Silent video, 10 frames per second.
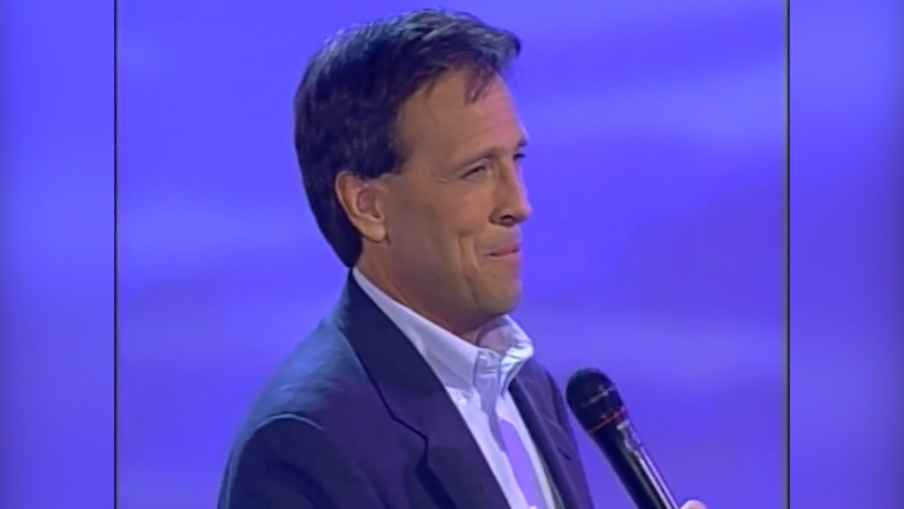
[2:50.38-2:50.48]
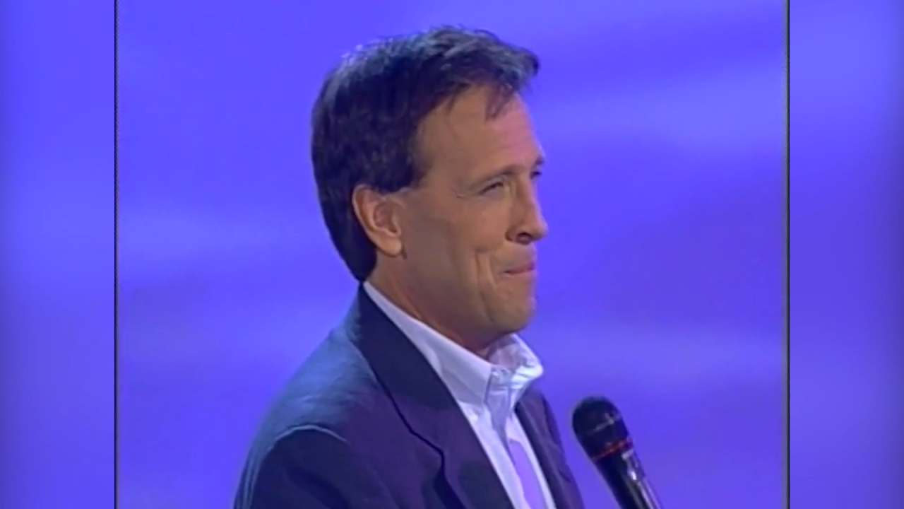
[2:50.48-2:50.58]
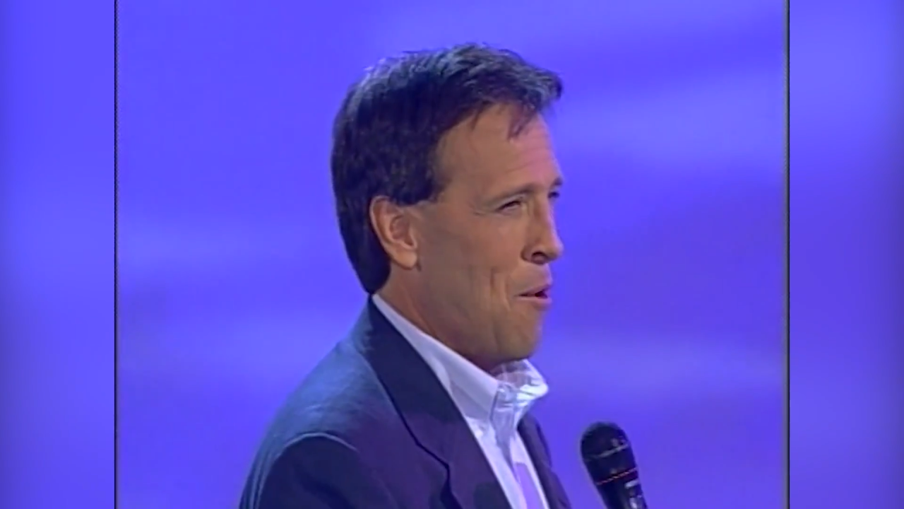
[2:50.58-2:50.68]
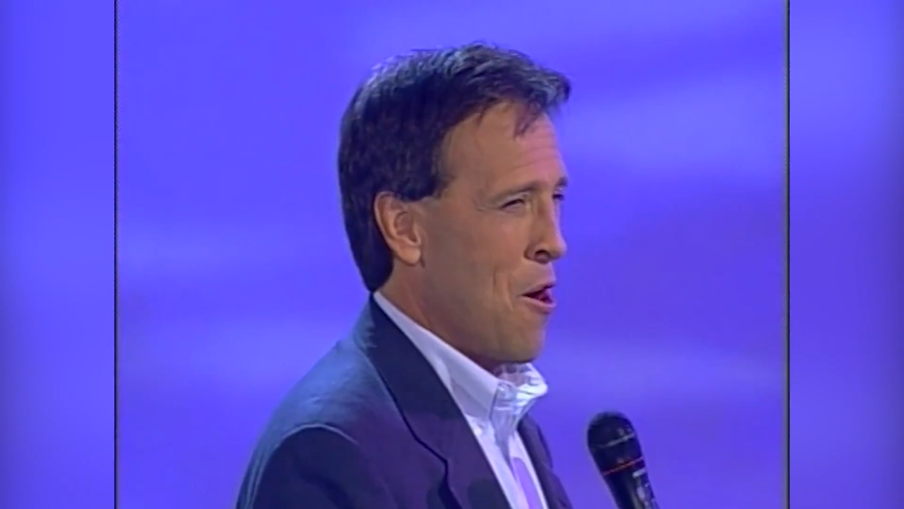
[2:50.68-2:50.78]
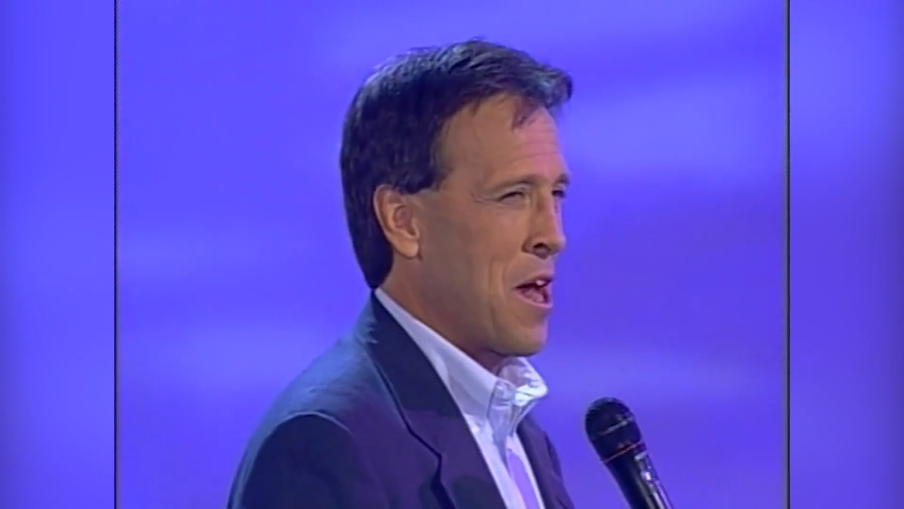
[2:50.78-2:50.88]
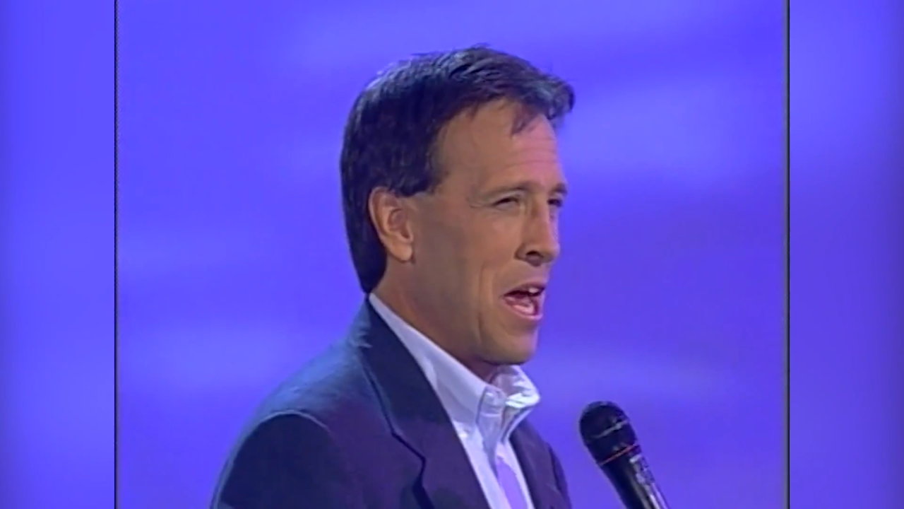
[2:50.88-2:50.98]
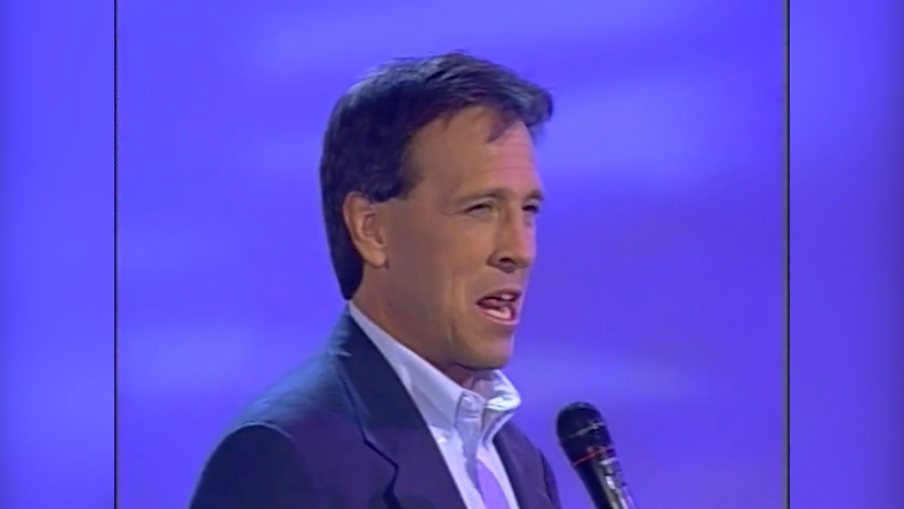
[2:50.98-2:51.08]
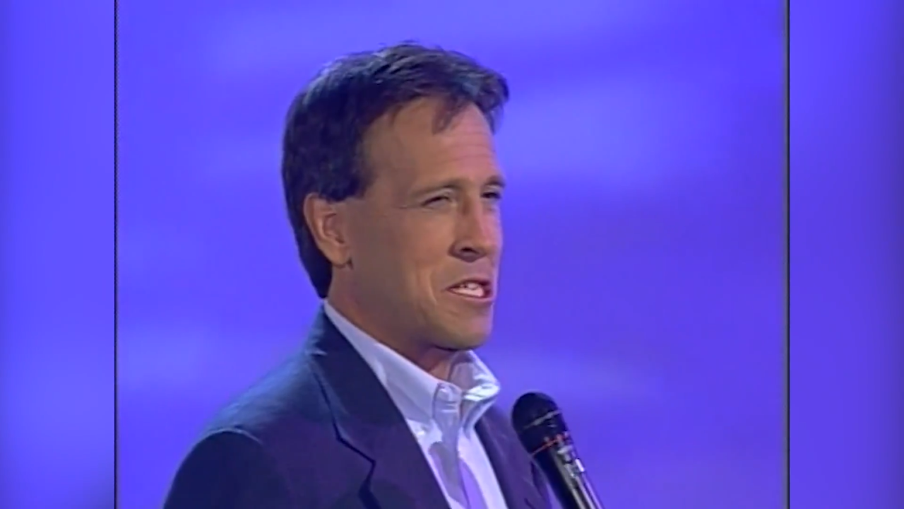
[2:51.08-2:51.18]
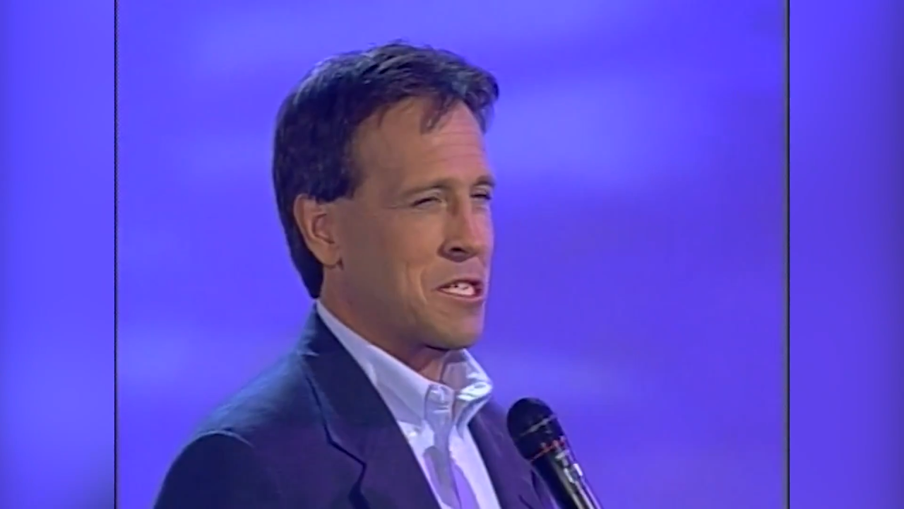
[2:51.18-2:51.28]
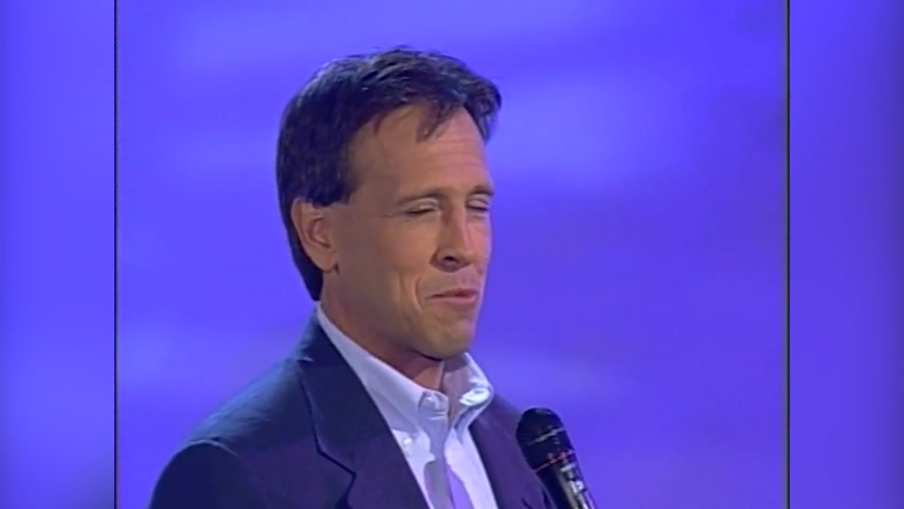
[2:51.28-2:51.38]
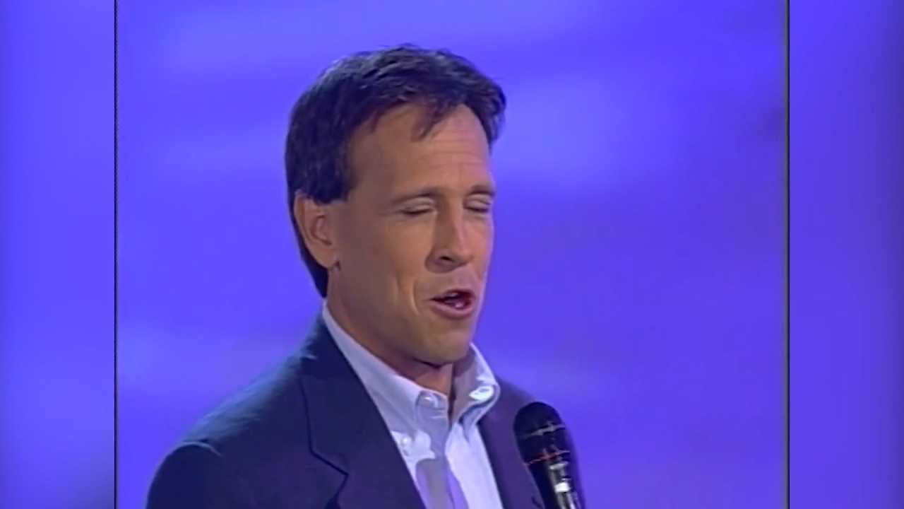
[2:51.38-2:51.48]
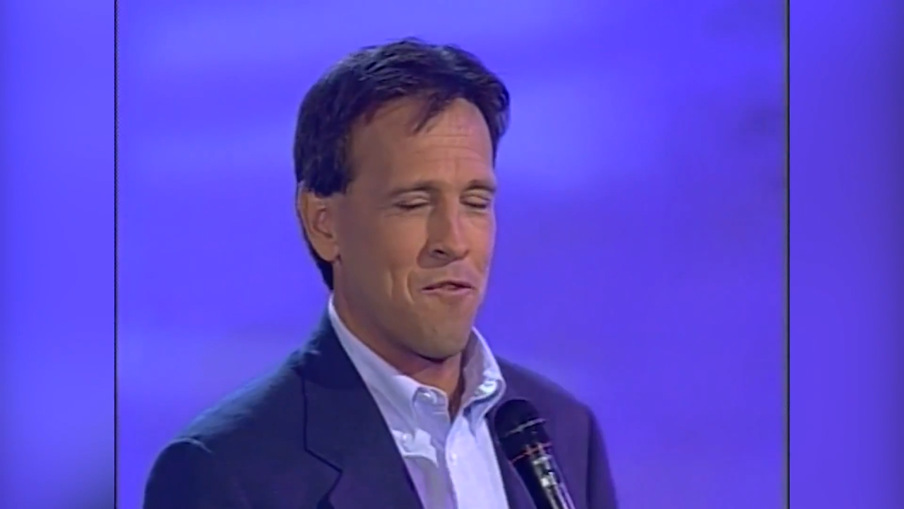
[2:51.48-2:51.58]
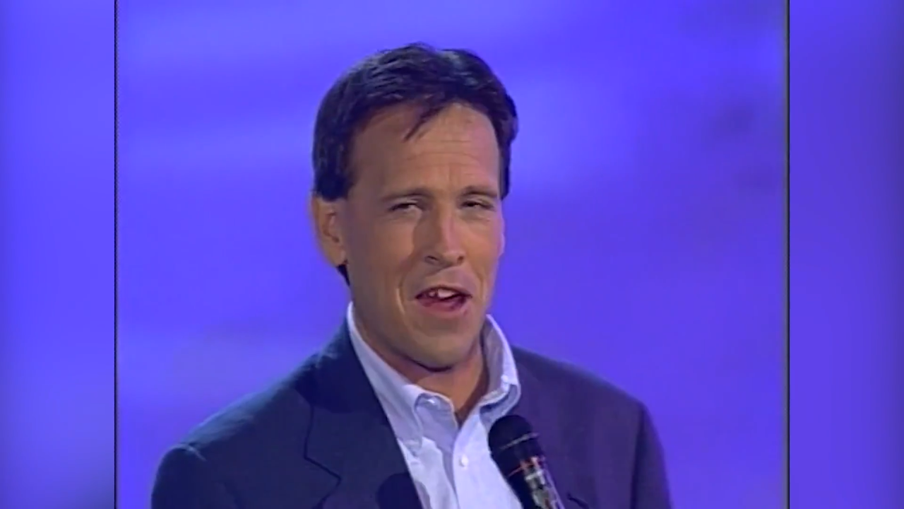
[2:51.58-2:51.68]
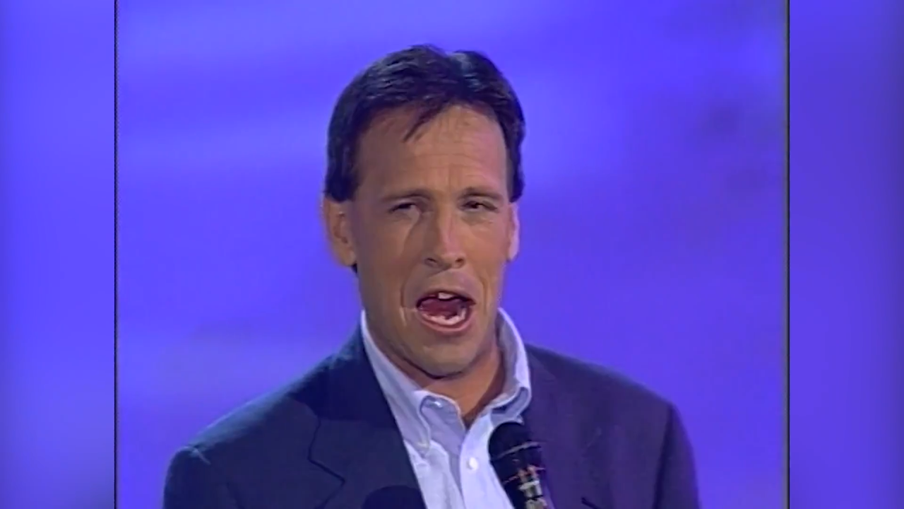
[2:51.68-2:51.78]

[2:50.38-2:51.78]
Boy, you get into some goofy